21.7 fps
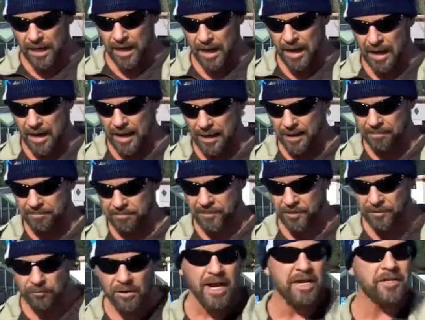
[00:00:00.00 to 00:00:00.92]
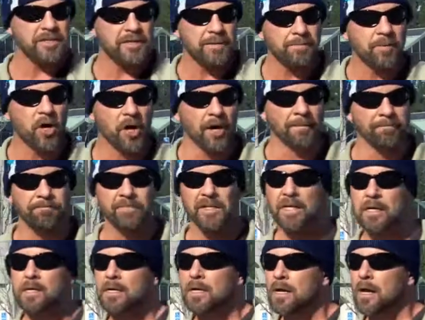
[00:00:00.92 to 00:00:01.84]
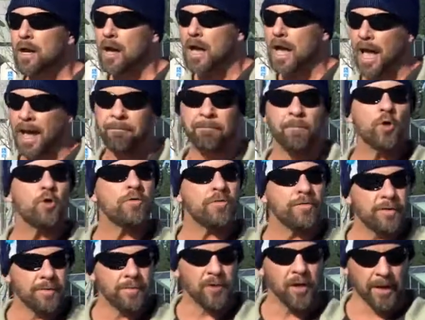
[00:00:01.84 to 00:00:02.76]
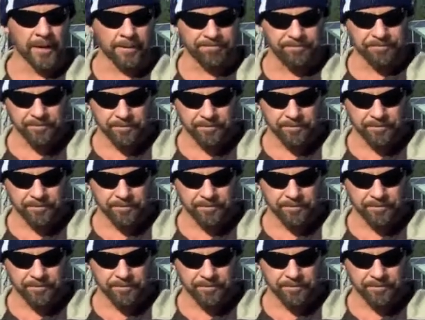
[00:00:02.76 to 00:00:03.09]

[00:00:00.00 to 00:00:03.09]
uh, rest upon and move upon.